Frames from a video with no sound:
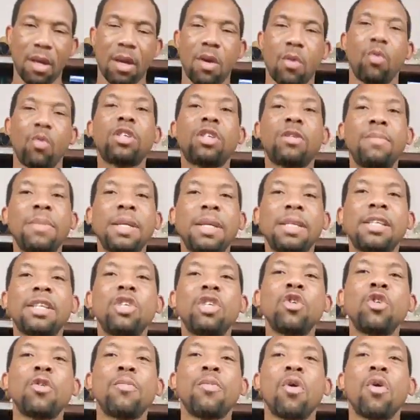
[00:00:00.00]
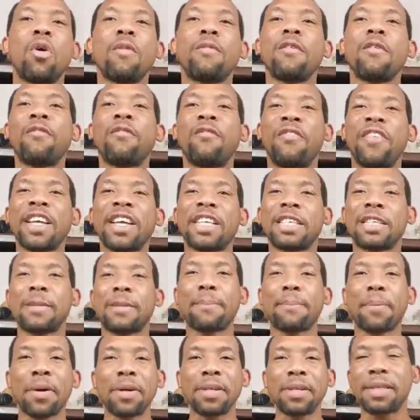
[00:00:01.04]
Which means that you're more of a fixed
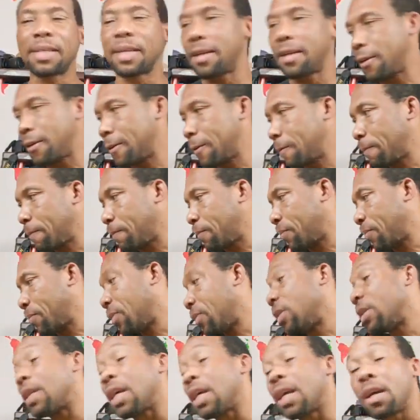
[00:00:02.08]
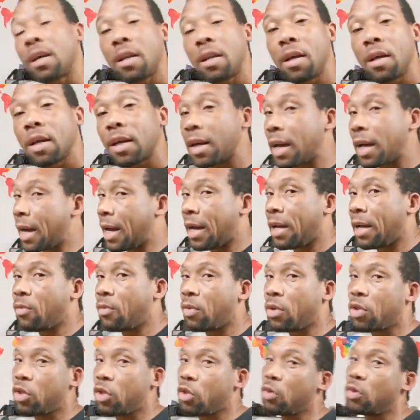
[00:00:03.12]
person. Take a look, and
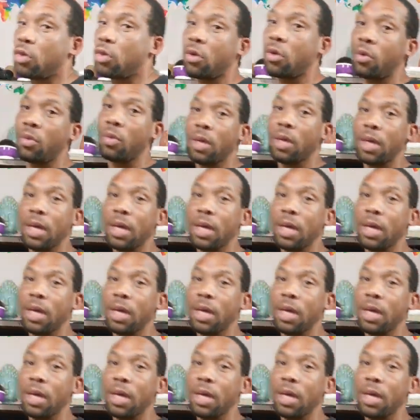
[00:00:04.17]
what you do